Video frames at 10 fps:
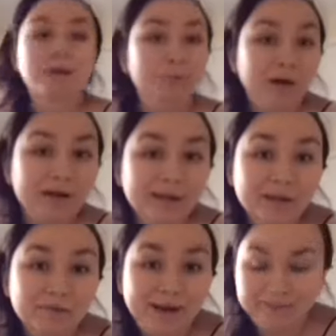
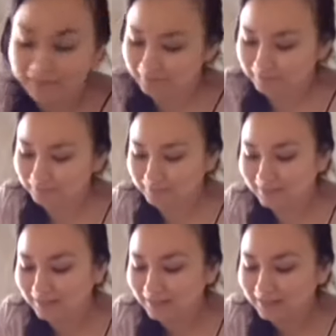Pottying Riley.
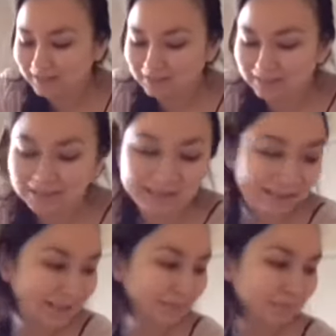
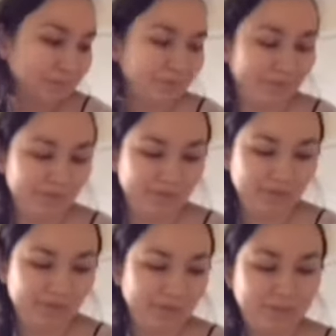Lately,
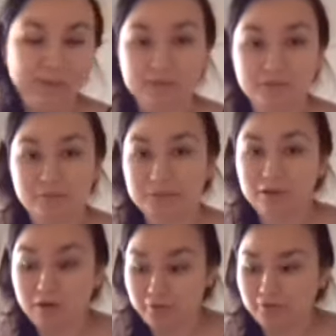because I've been
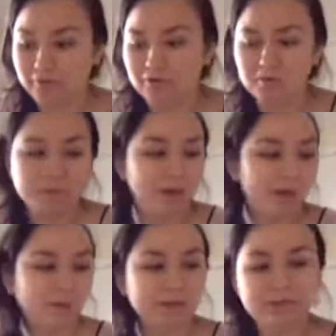offering her the
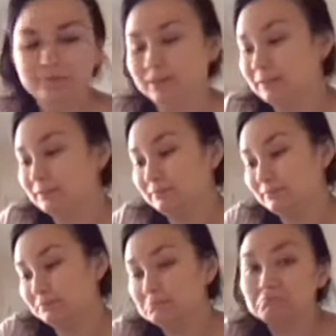potty quite a bit,
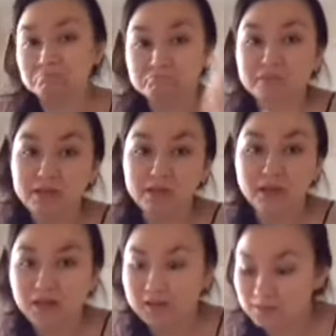
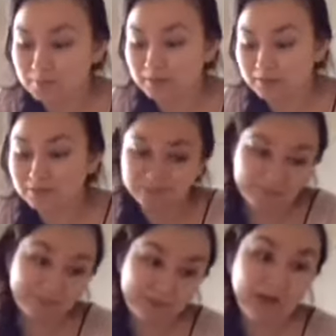I spend
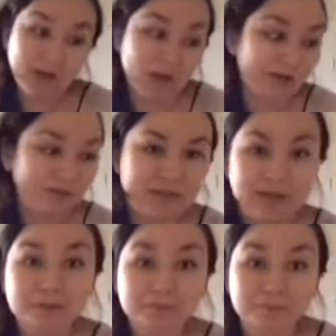a lot of
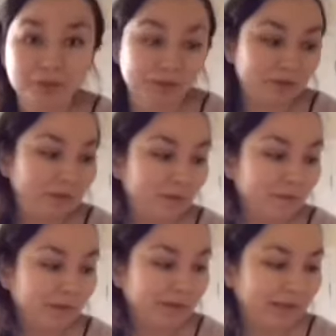time putting her on the
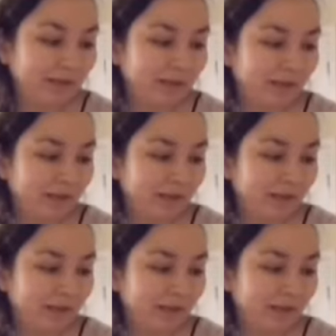potty.